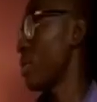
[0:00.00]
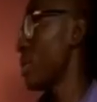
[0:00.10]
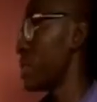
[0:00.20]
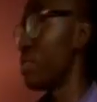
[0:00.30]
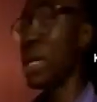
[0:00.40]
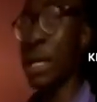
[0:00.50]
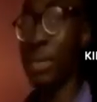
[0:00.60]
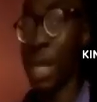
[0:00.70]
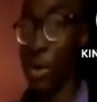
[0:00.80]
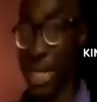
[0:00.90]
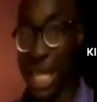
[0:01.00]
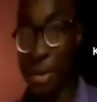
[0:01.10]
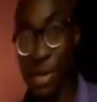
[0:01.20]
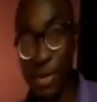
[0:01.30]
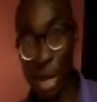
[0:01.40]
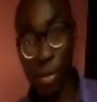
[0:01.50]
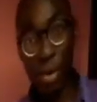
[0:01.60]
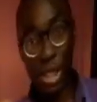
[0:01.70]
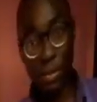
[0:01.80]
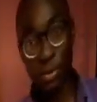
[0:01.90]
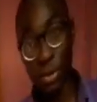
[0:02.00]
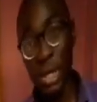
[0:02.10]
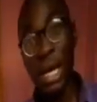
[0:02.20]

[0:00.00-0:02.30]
always break them down in terms of their multiples,